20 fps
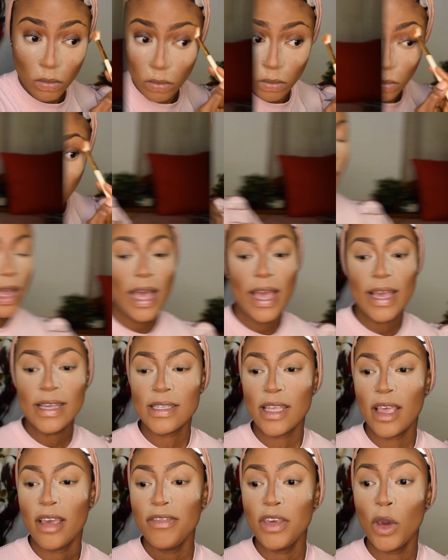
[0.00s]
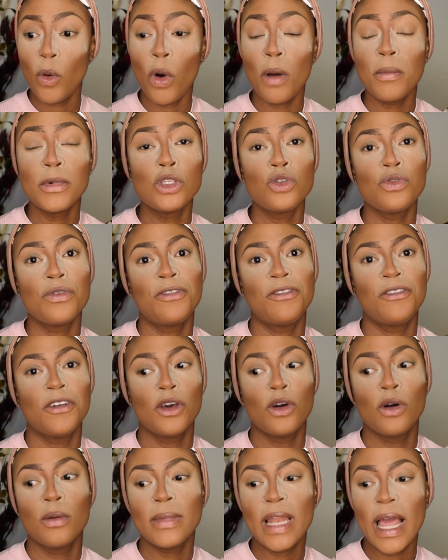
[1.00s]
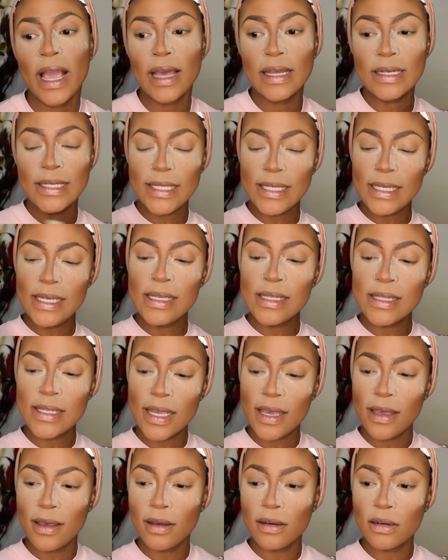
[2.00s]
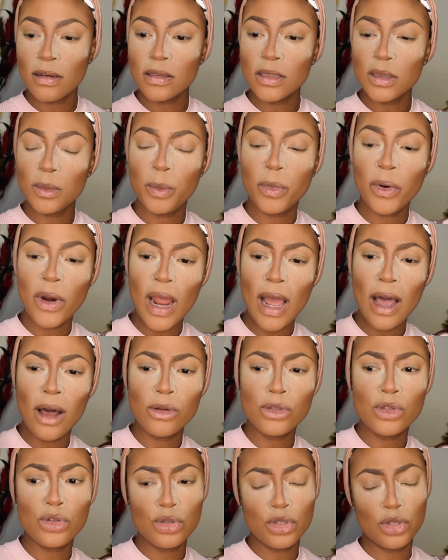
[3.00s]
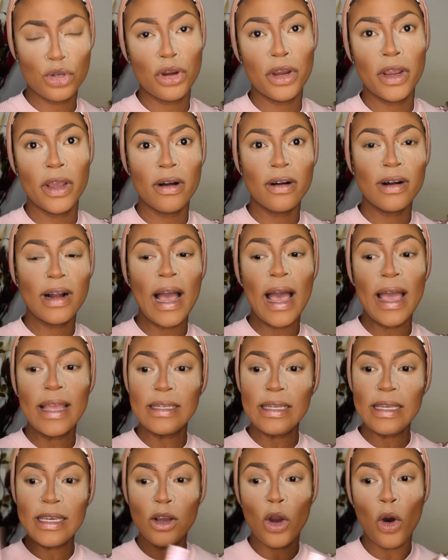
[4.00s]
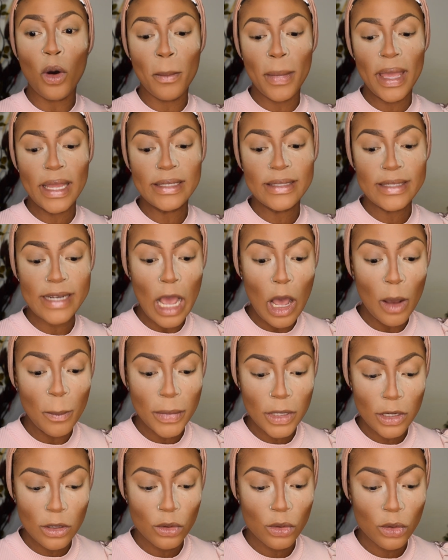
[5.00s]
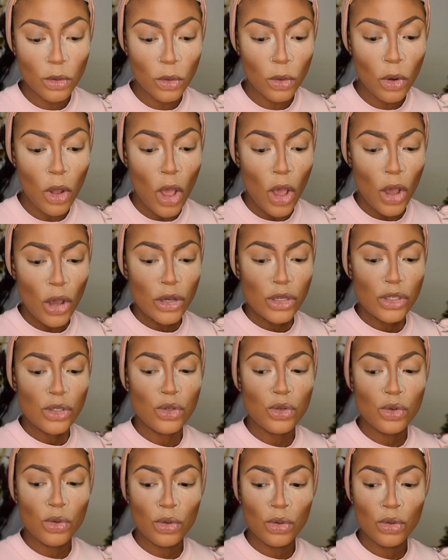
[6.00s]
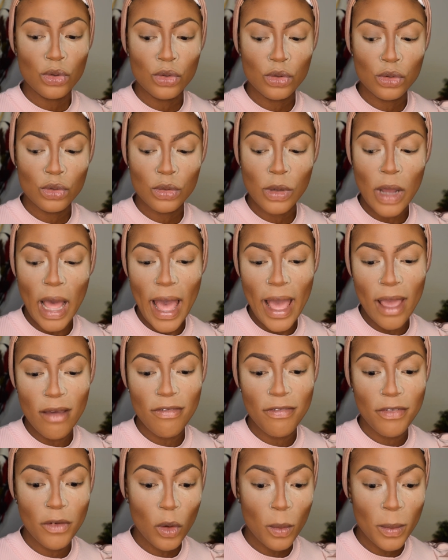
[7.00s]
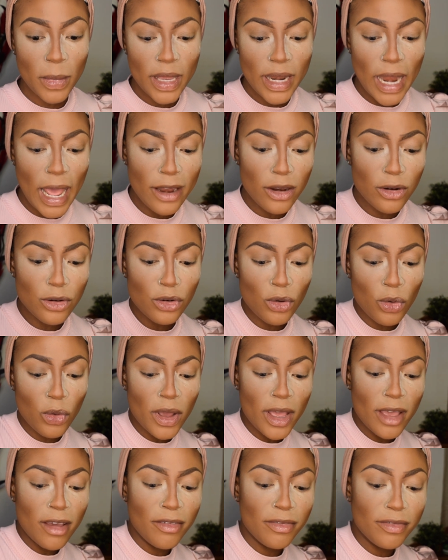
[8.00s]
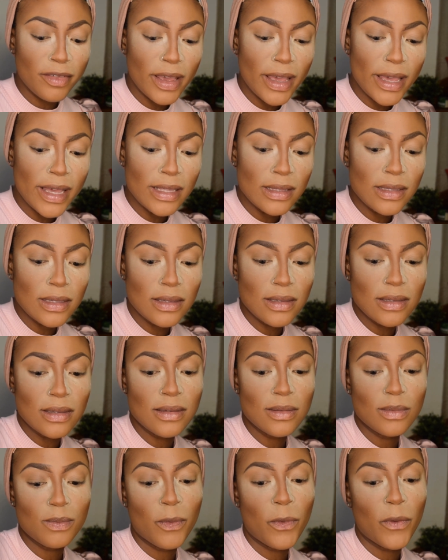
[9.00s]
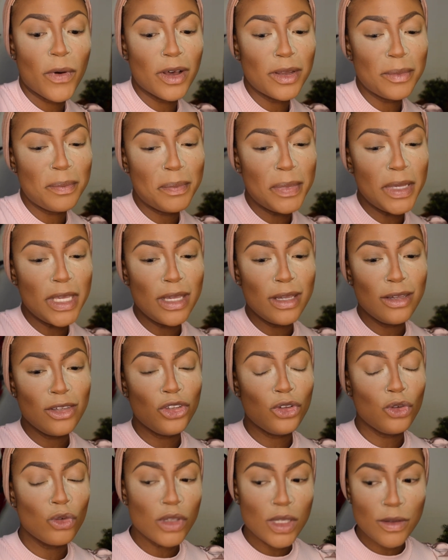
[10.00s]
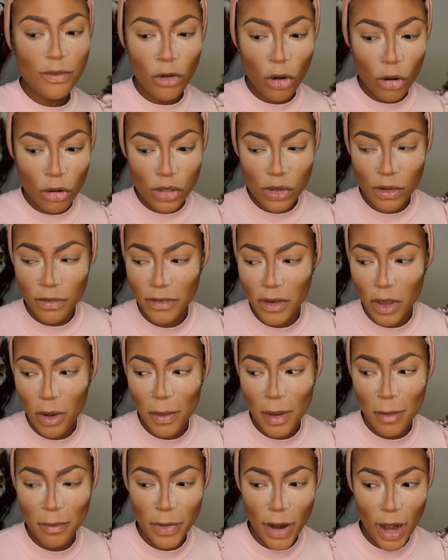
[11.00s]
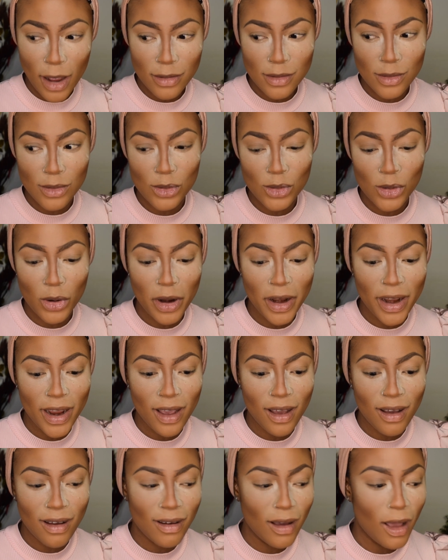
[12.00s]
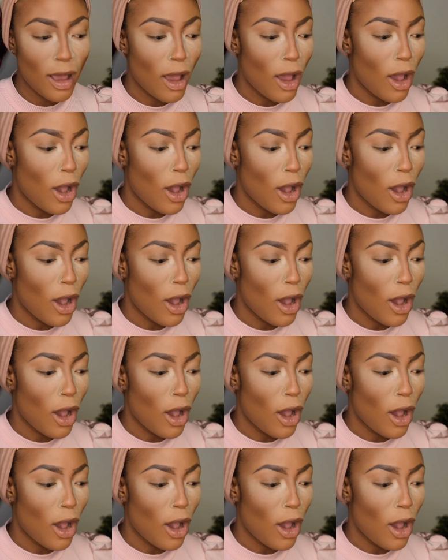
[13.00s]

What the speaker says: So guys, if you want me to film like a detailed brow tutorial, kindly comment down below so I film it. I don't know if it would be useful to film a brow tutorial,